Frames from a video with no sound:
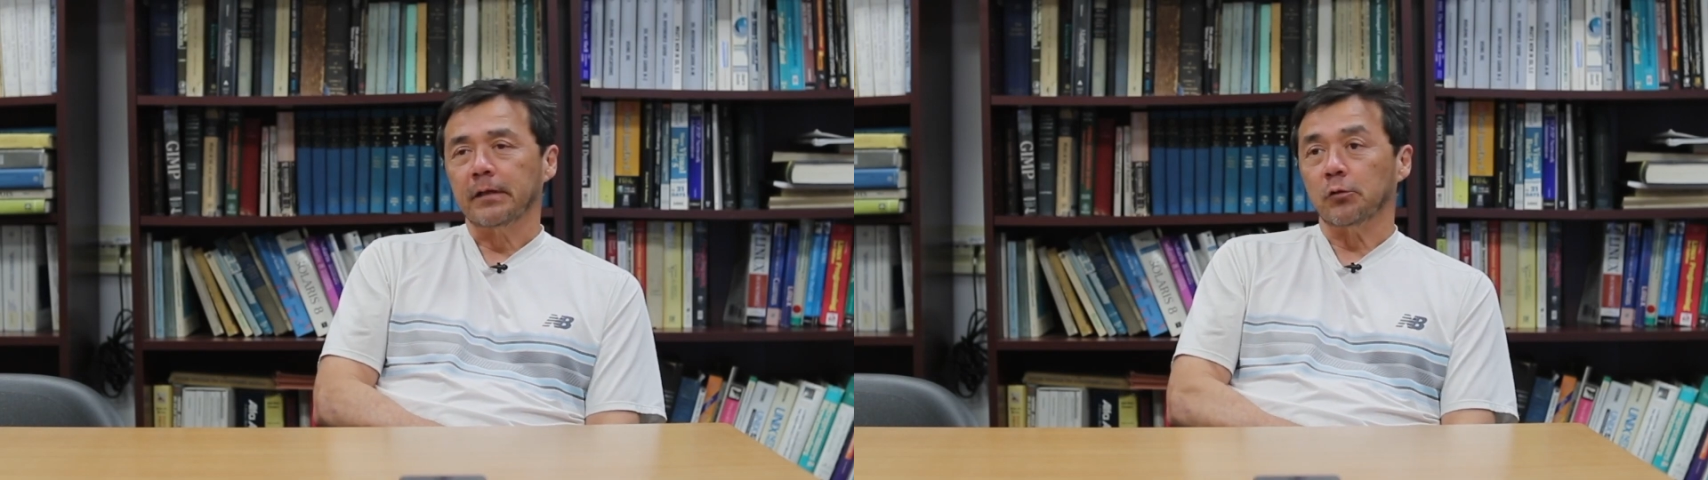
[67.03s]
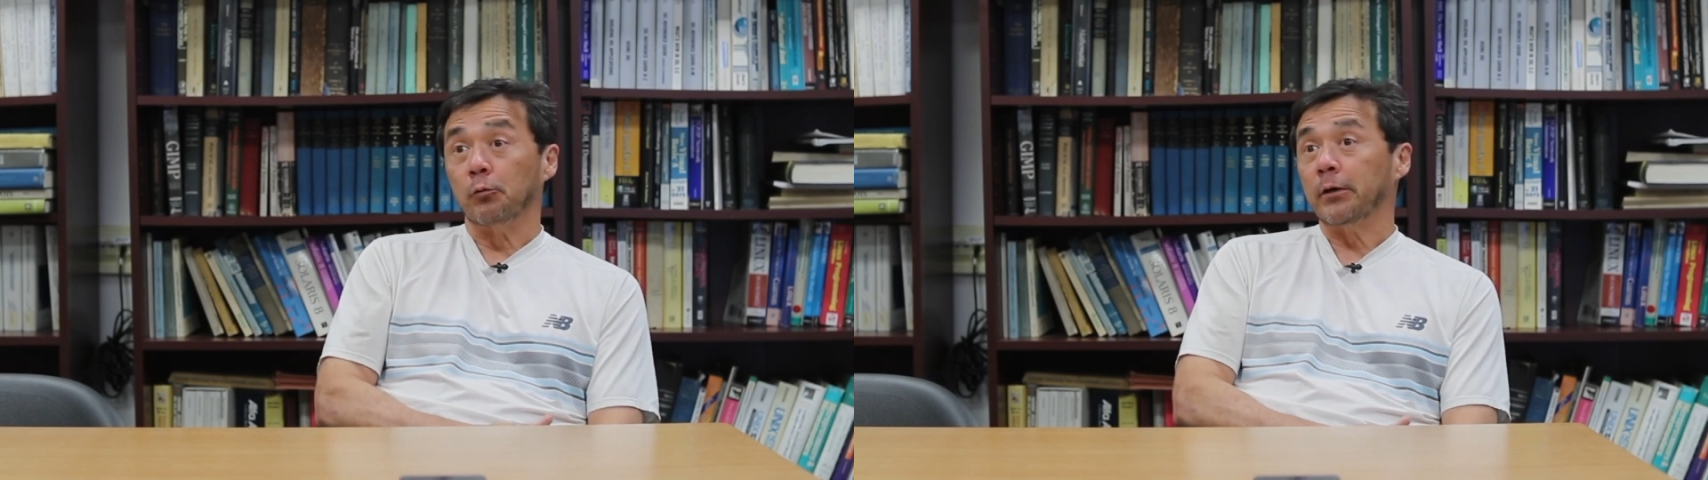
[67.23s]

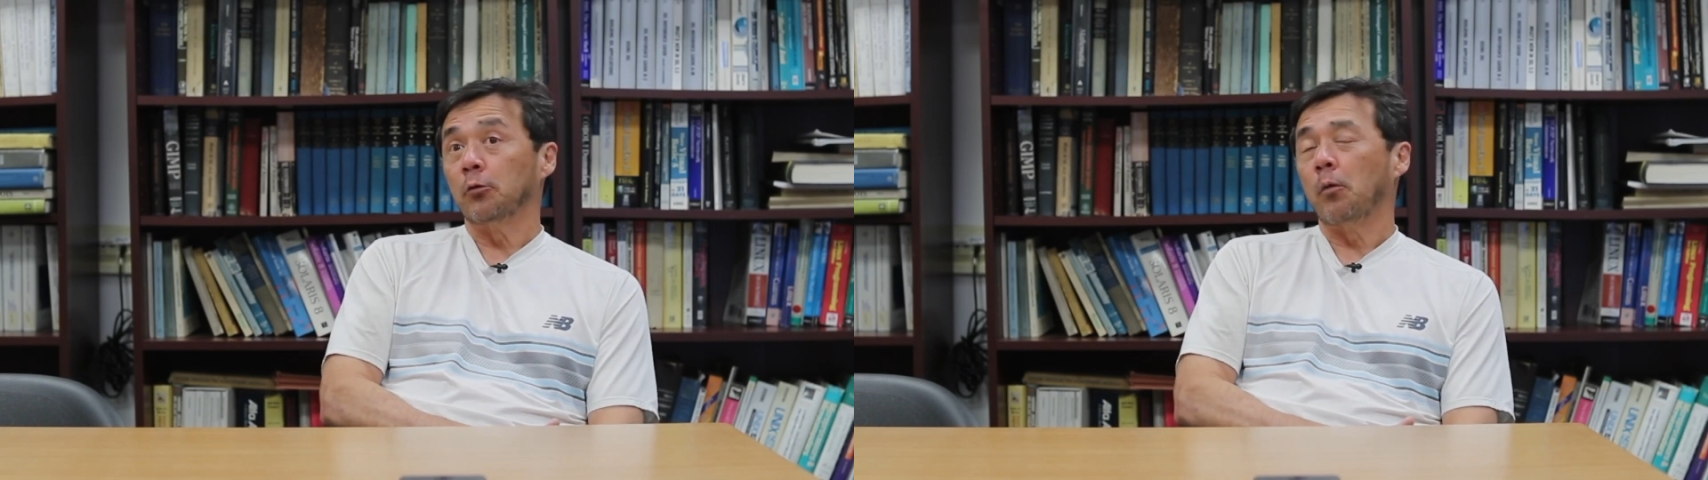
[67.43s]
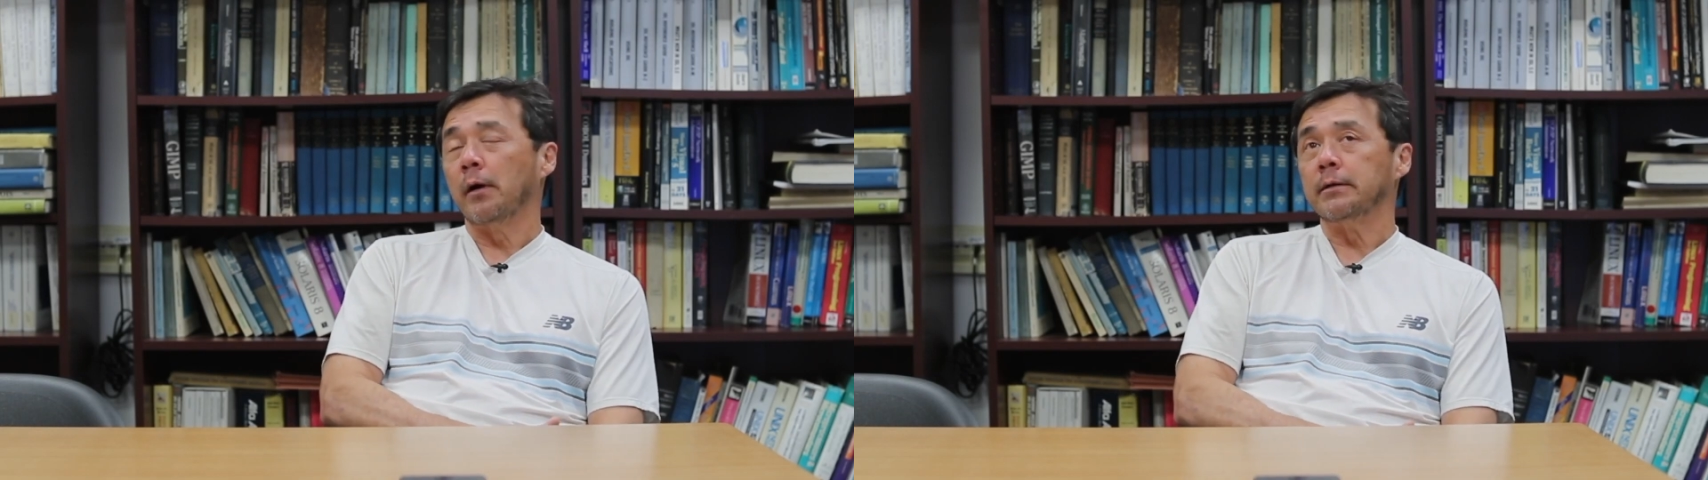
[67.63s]
So we're
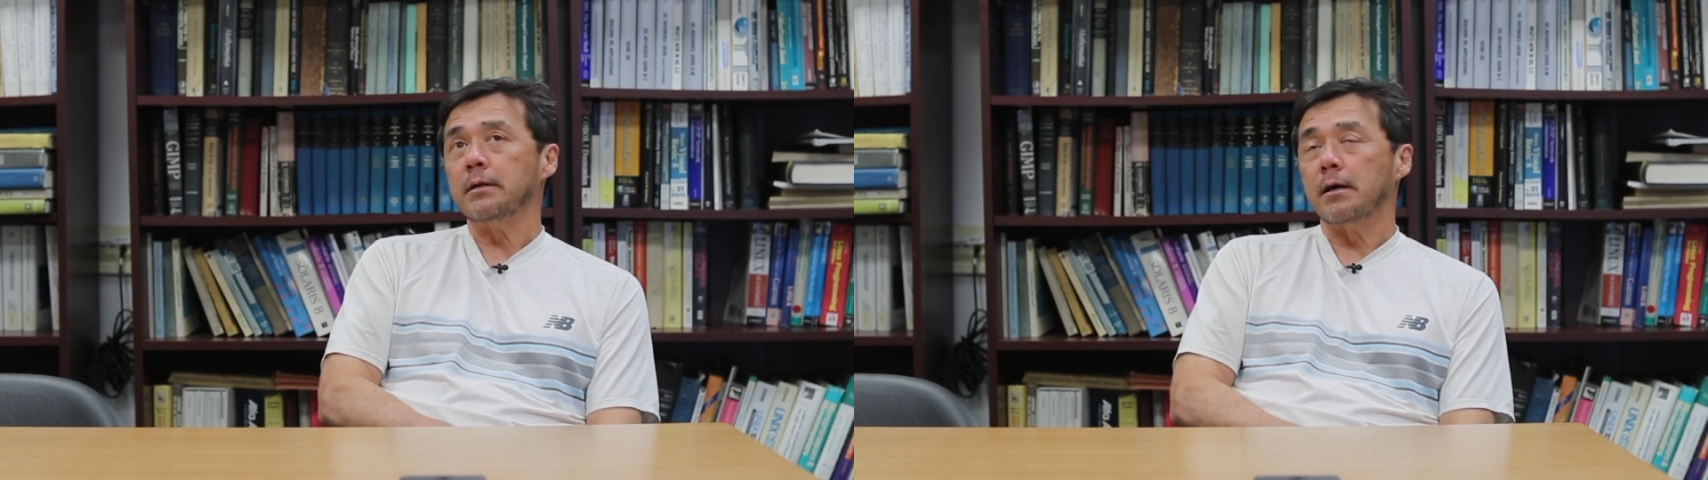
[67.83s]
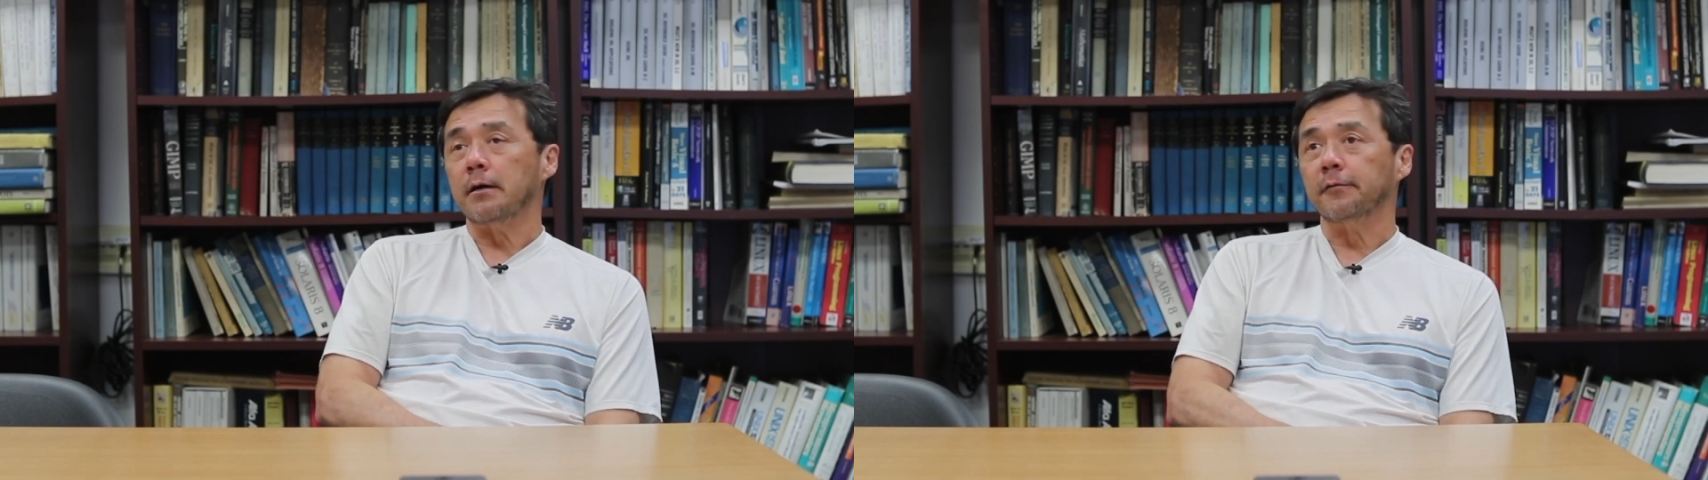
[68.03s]

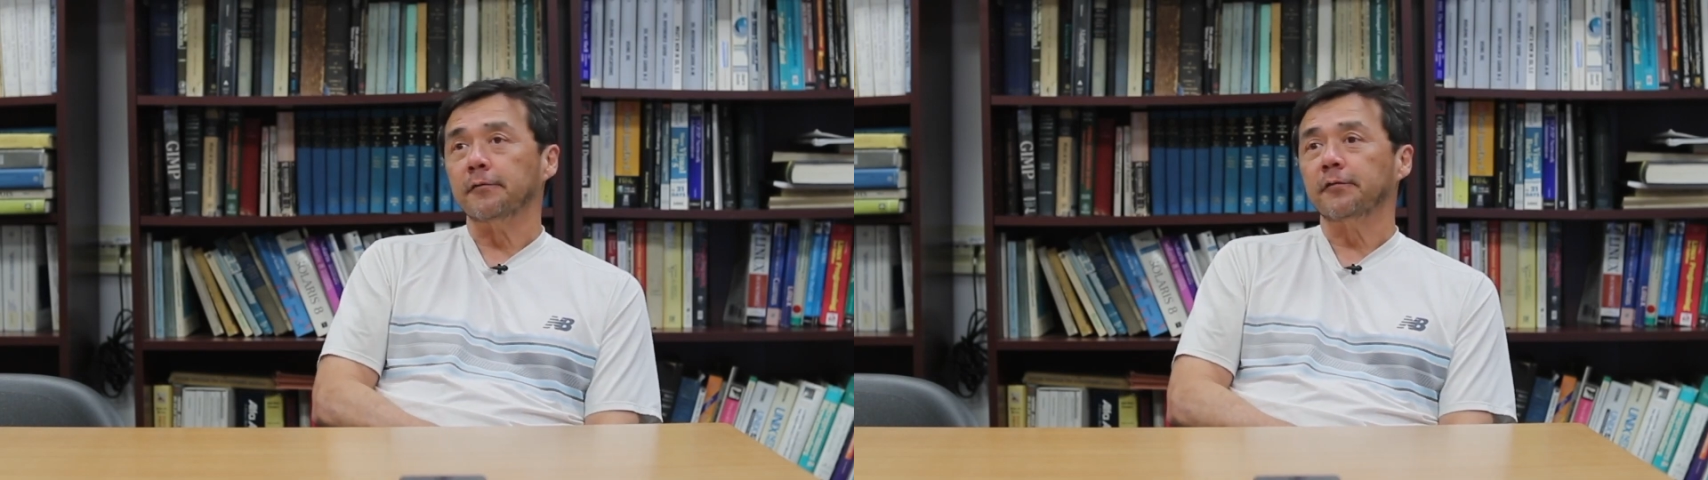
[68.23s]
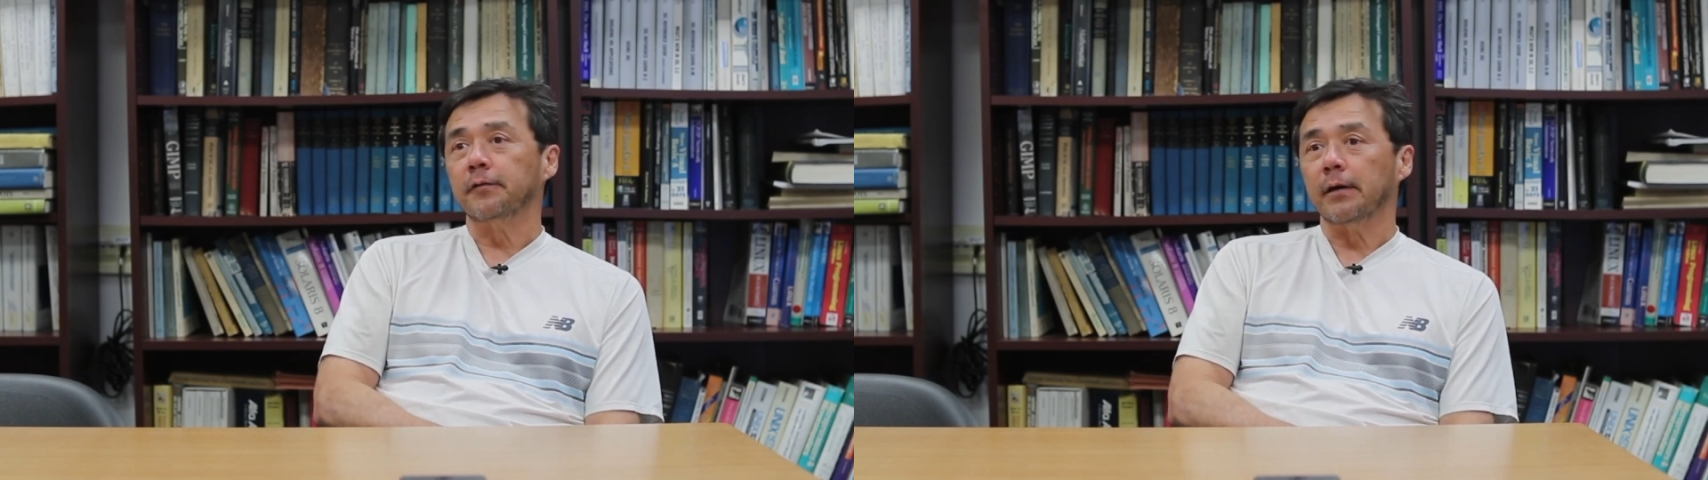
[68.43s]
one
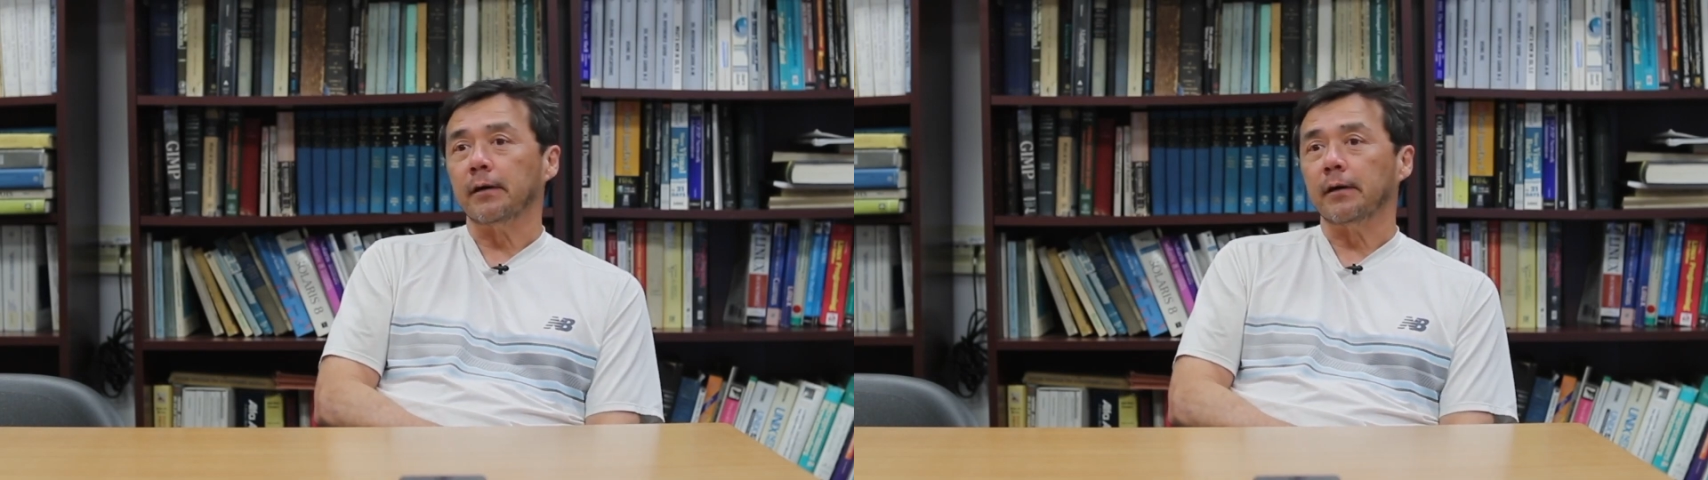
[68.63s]
of